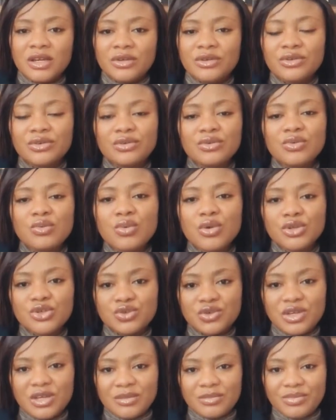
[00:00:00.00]
You don't know
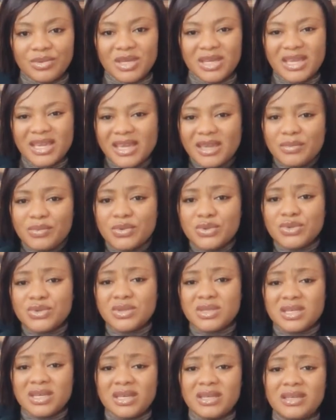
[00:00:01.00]
what you can be able
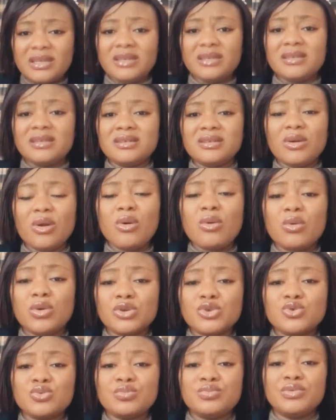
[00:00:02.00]
to take in or
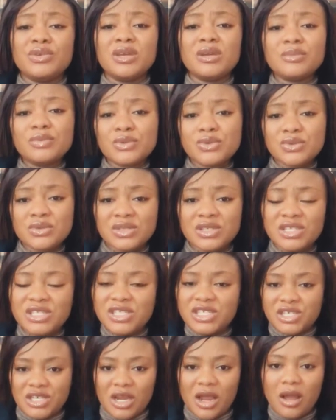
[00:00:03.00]
what you'd be able to
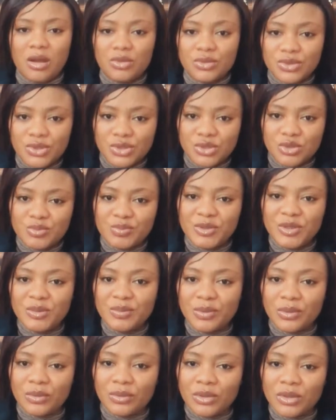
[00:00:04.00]
dish out to
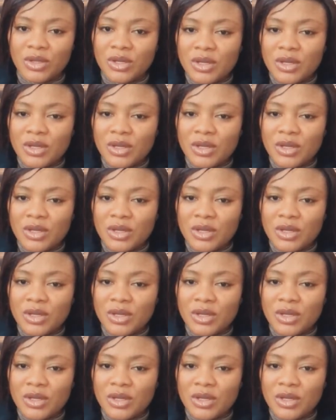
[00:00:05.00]
people.